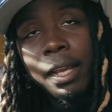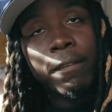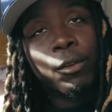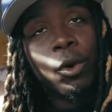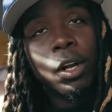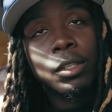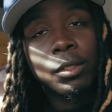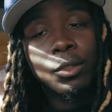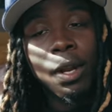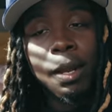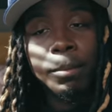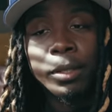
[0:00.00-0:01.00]
If you are
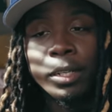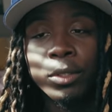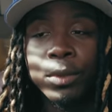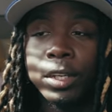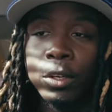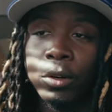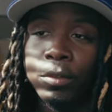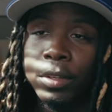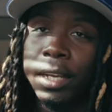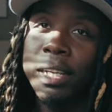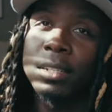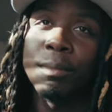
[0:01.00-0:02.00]
subscribed, please ring the
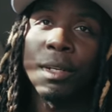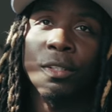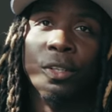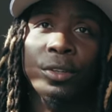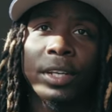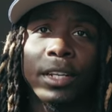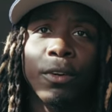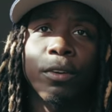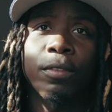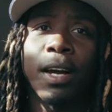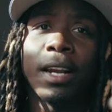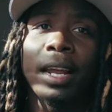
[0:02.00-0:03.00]
notification bell so you get
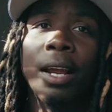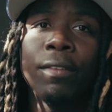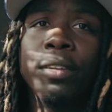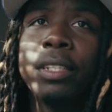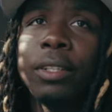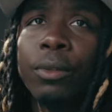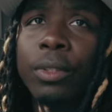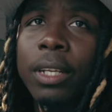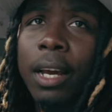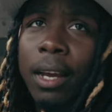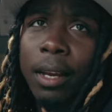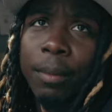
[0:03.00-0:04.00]
notified every single
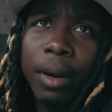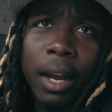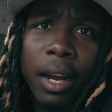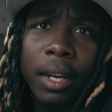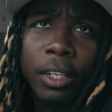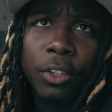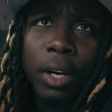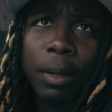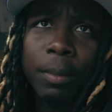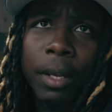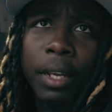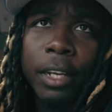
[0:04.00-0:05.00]
time I
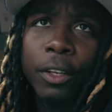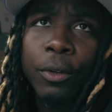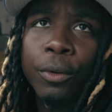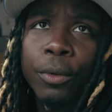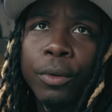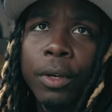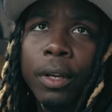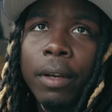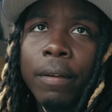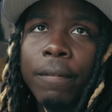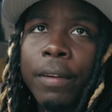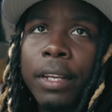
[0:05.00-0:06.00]
drop a new
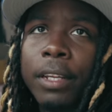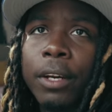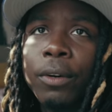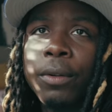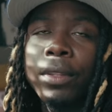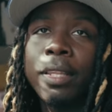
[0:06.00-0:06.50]
video.